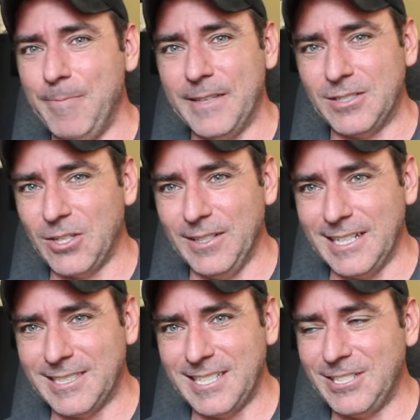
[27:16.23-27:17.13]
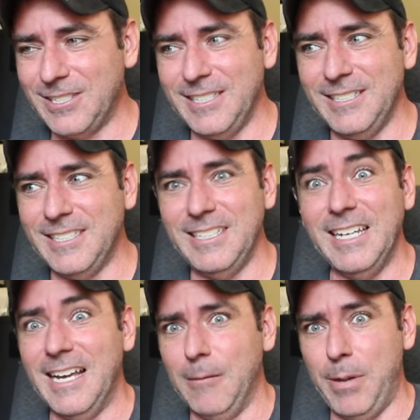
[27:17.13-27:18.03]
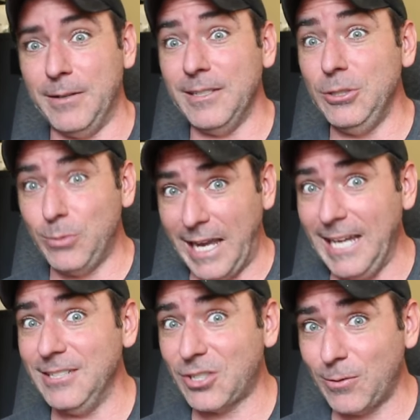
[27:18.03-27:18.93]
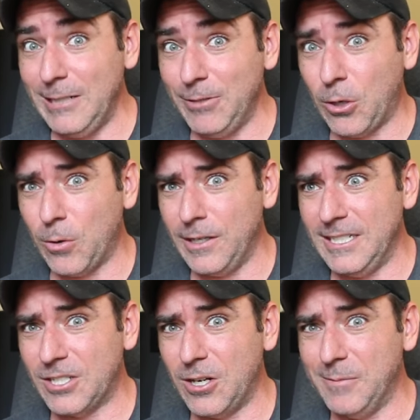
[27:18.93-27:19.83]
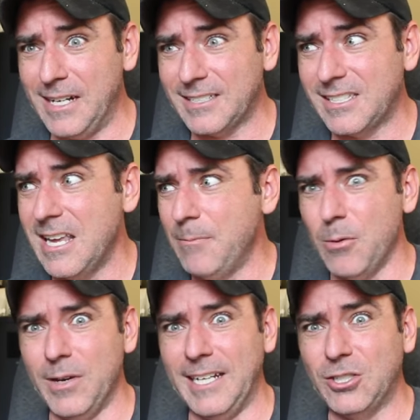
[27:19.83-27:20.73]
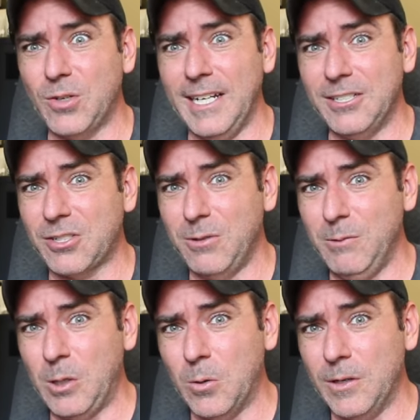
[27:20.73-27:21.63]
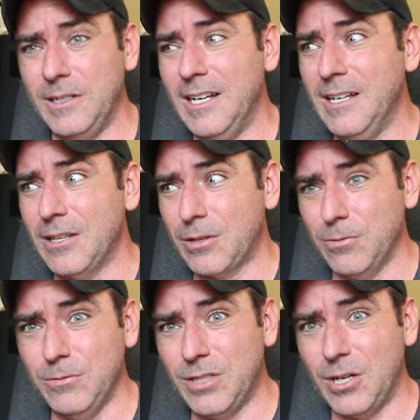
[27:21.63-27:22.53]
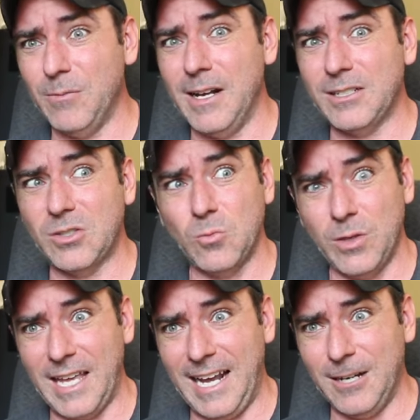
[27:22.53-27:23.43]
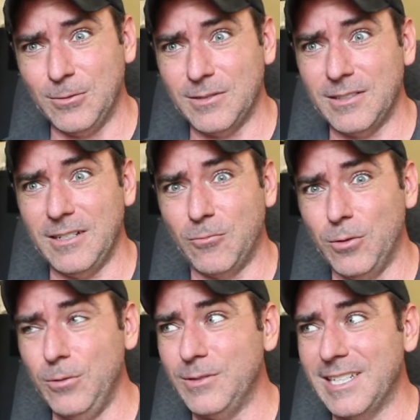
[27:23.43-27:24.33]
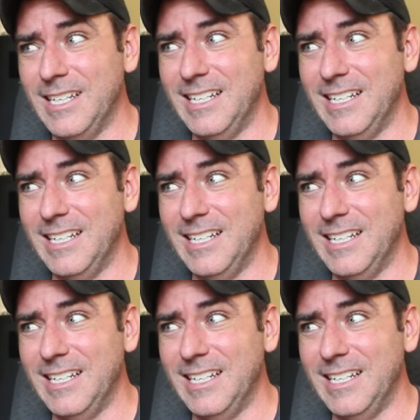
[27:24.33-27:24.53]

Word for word: Installing SSH is easy. Apparently you can screen record in Termux, but when I try to screen record through Termux without root,